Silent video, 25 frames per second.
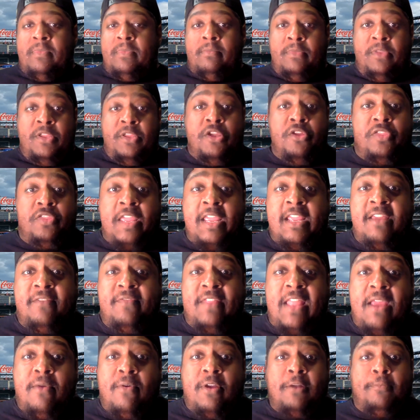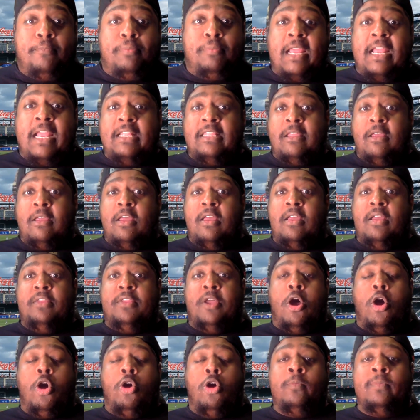You think if they would have played the
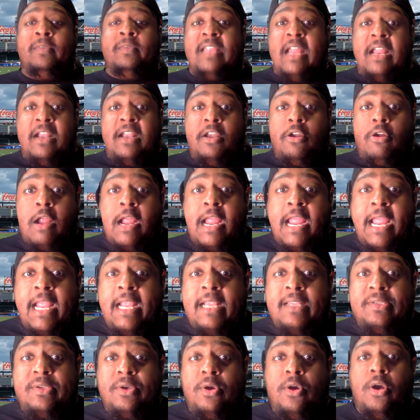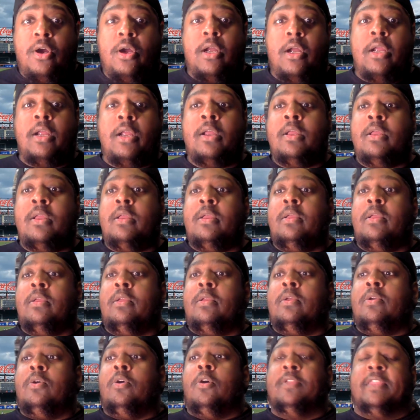Homestead Grays or
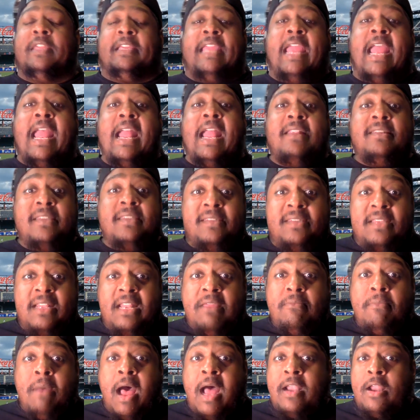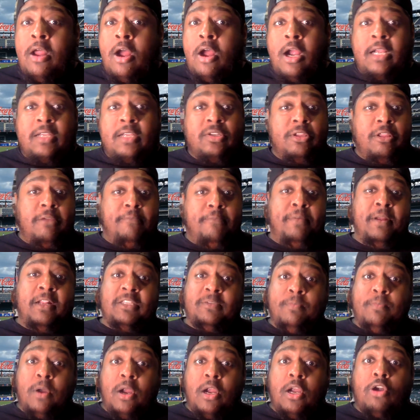the Kansas City Monarchs or the
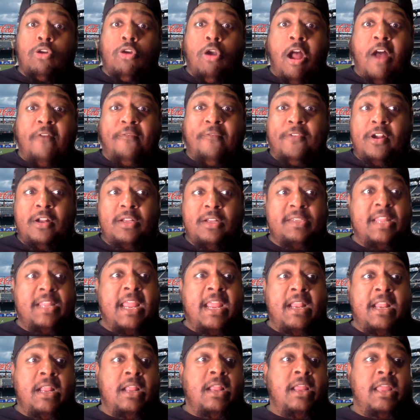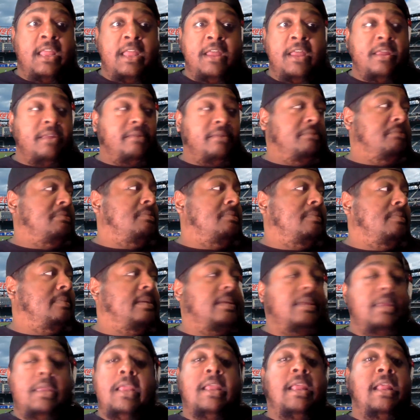Pittsburgh Crawfords, they
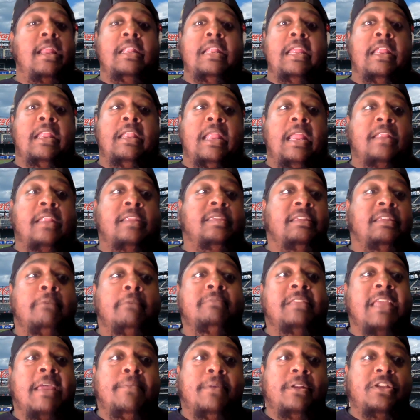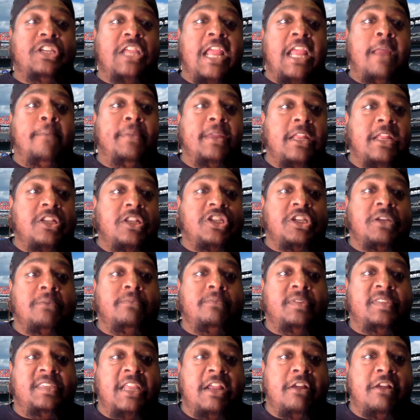in some type of championship
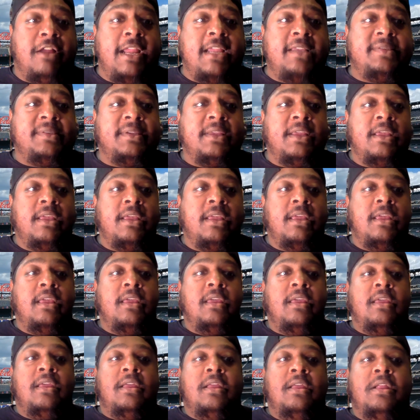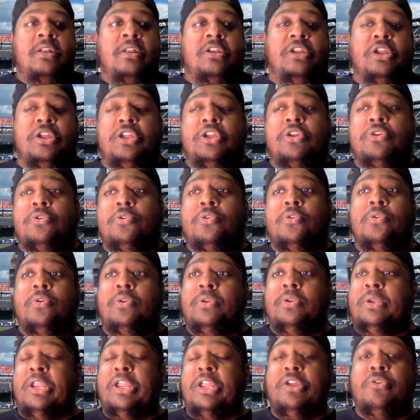series, do
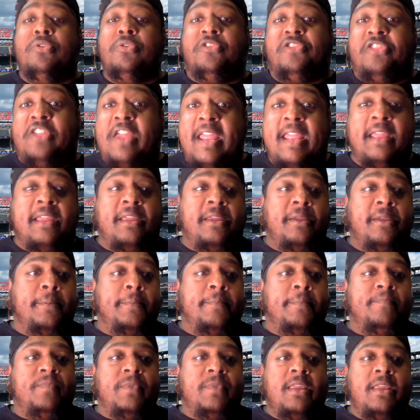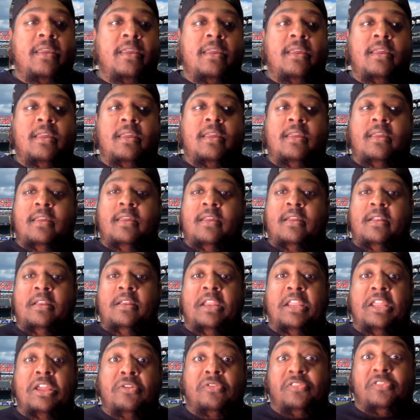you think
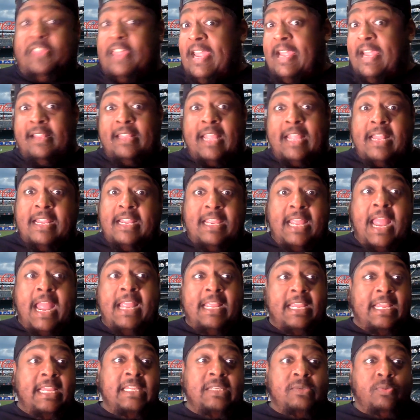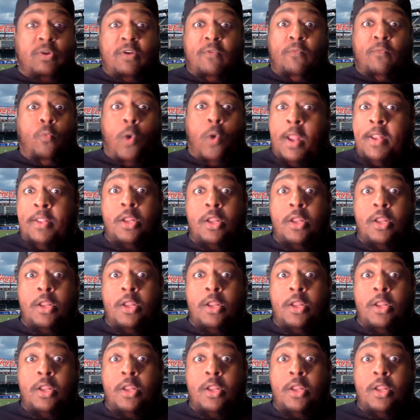that the Yankees would have won